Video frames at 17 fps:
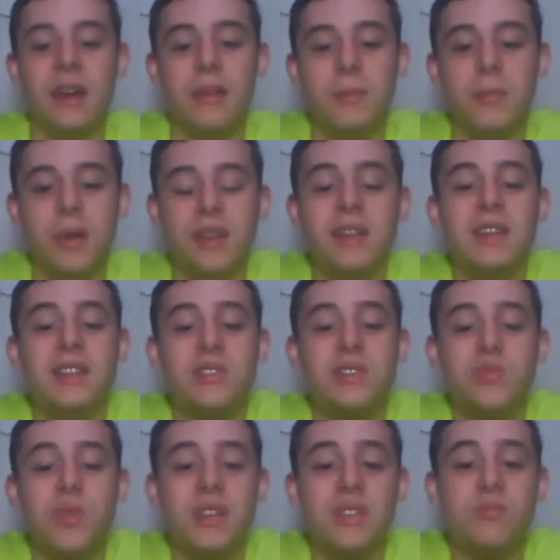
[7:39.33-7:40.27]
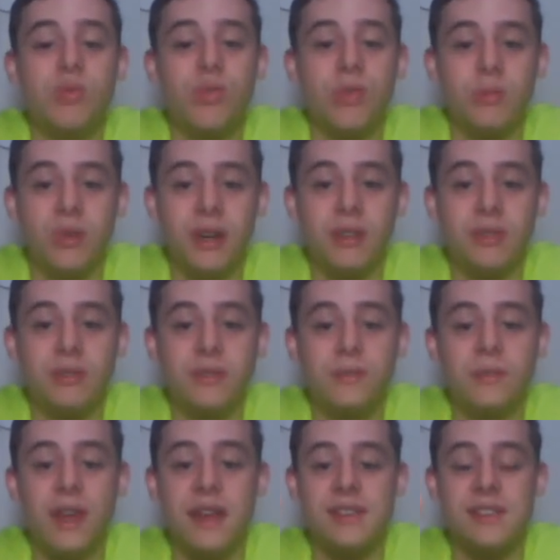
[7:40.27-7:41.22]
But this one is more brittle,
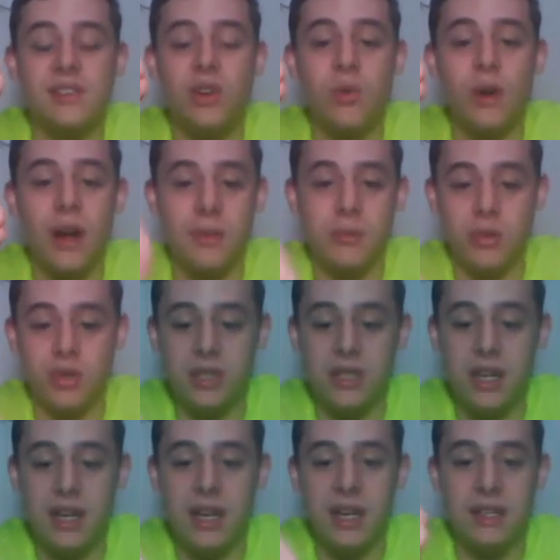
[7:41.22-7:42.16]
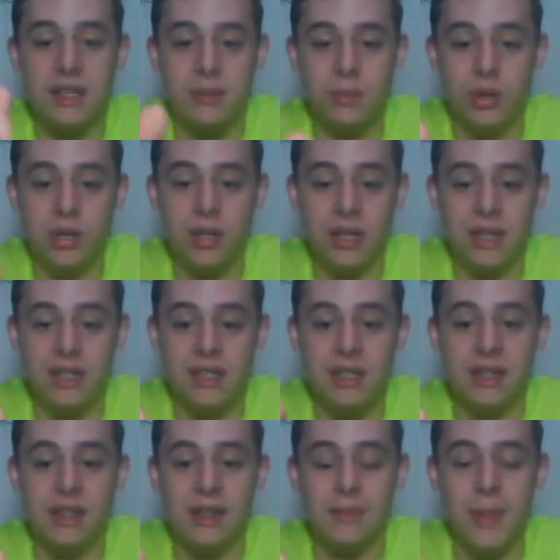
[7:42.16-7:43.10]
and so when I pushed it in to put it
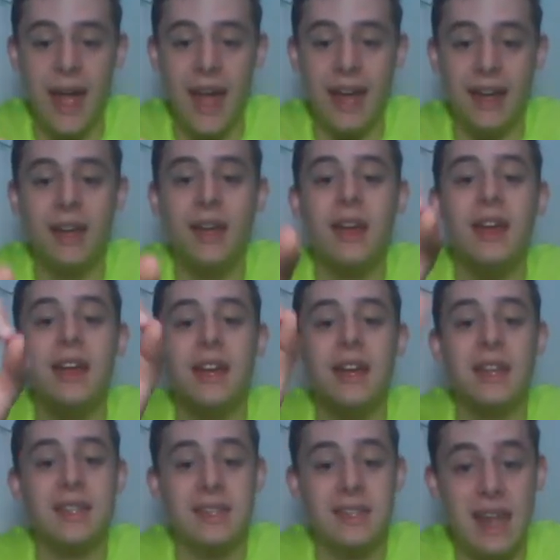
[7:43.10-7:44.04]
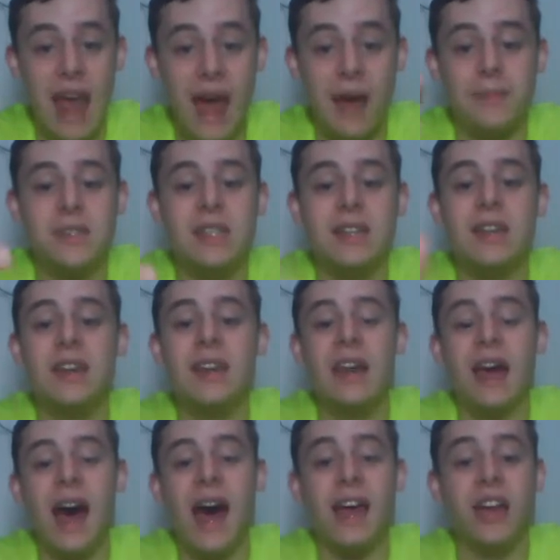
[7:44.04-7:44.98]
into the peg, it snapped.
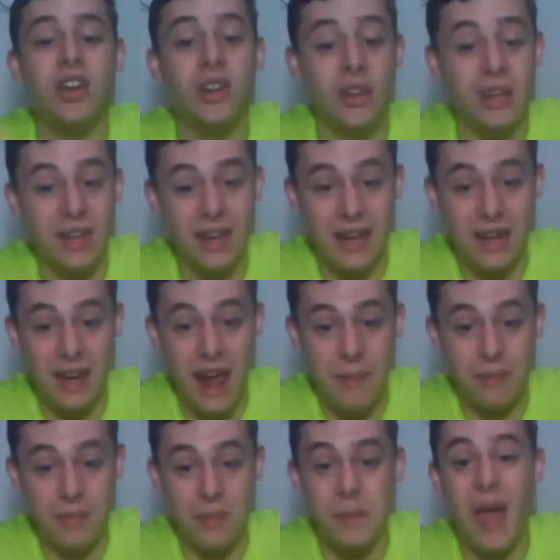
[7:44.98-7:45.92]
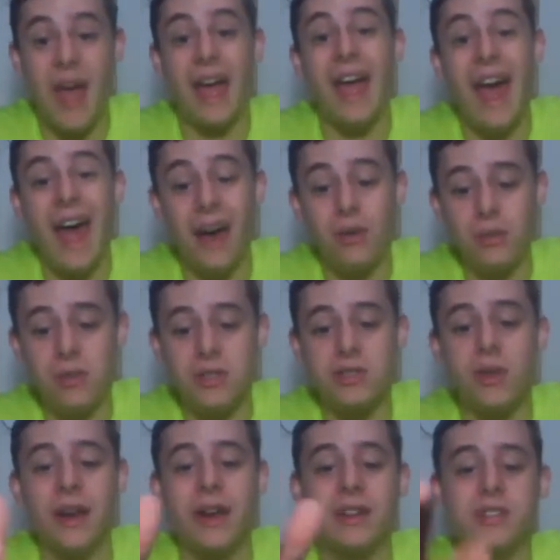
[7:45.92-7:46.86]
I couldn't get the peg out,
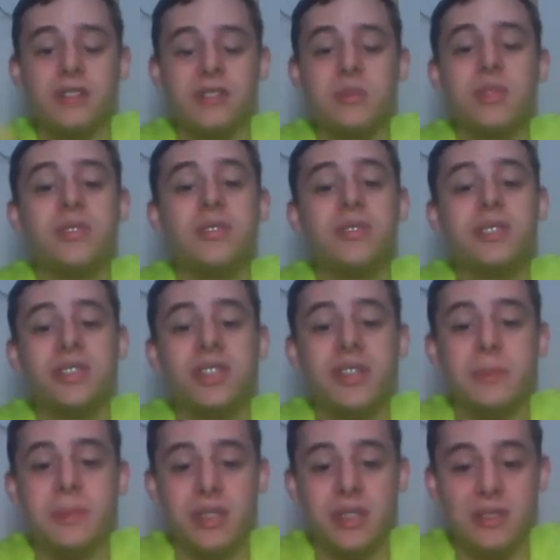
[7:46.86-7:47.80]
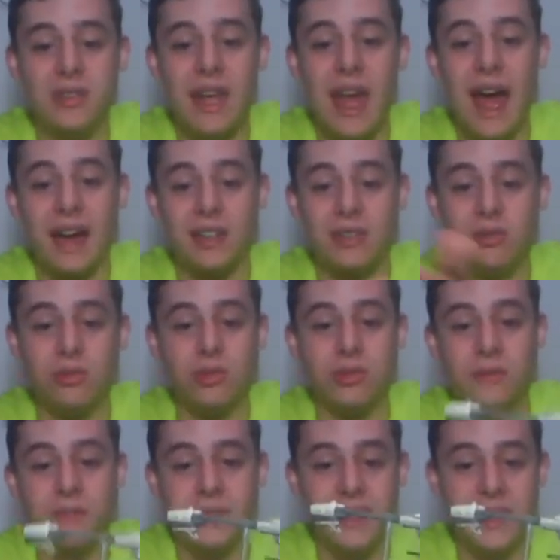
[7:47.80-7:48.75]
so I had to super glue the ship to the actual
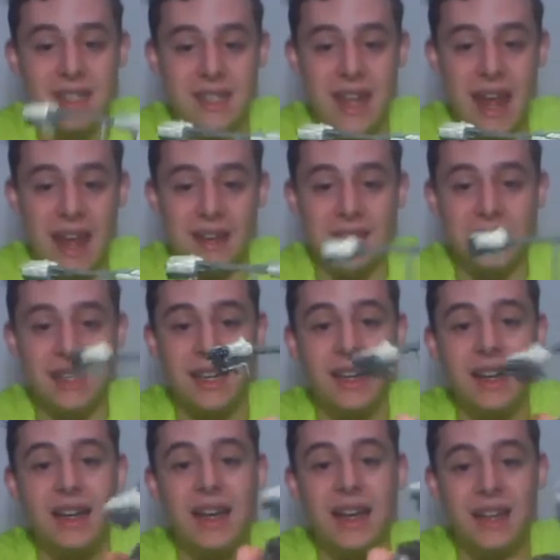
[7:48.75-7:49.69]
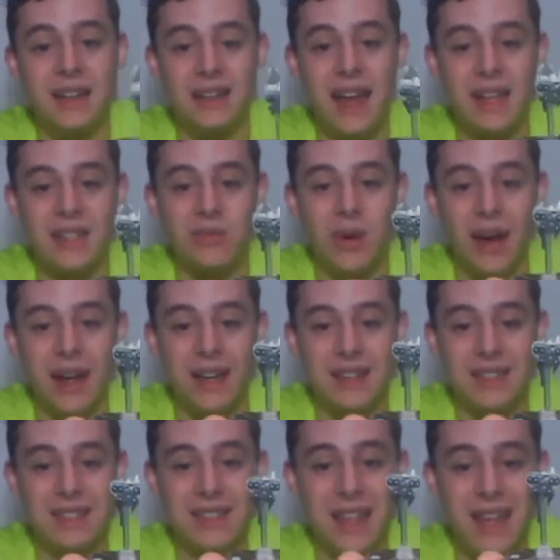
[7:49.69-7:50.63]
stand. That's why
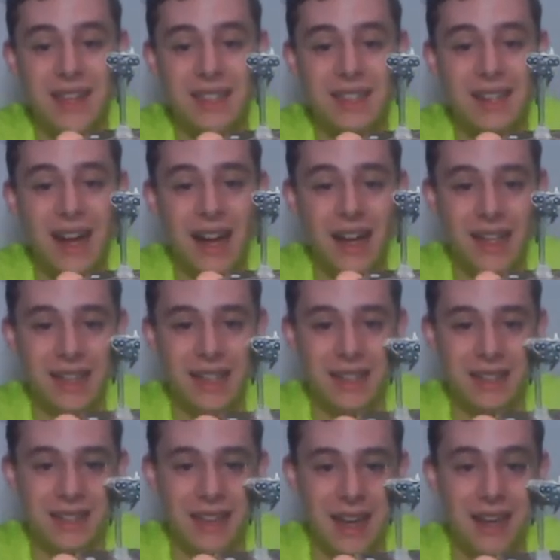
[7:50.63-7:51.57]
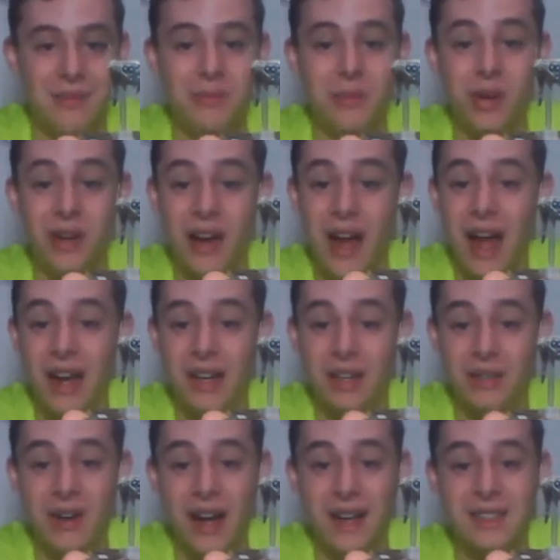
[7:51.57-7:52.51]
it's slanted on there, because I didn't put it on
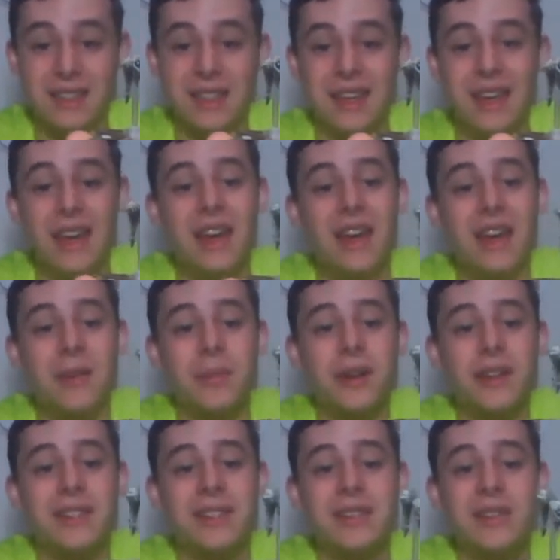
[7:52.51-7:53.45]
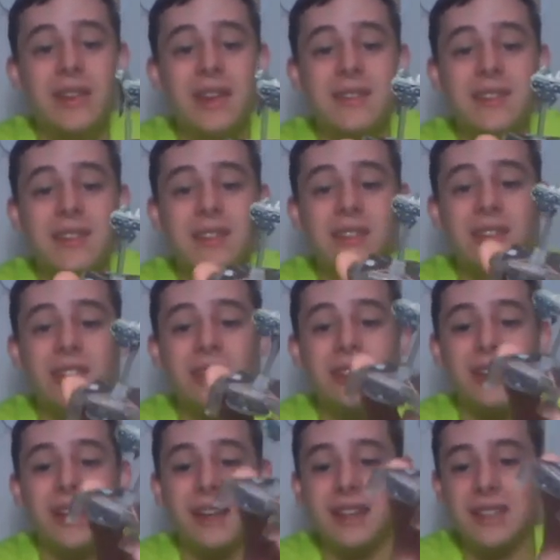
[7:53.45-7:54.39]
correctly, but it still gives it a
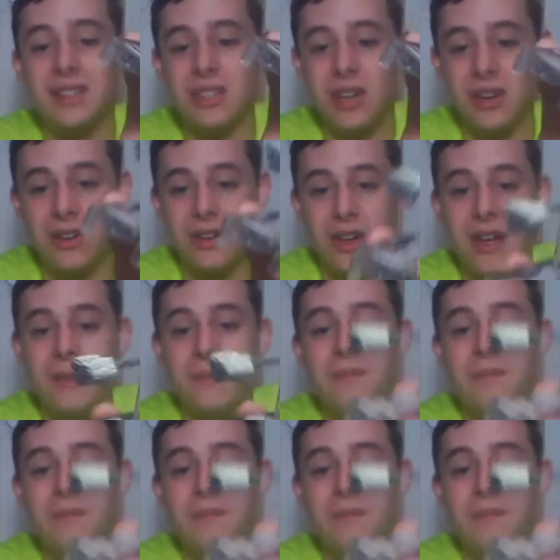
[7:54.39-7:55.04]
look like it's turning.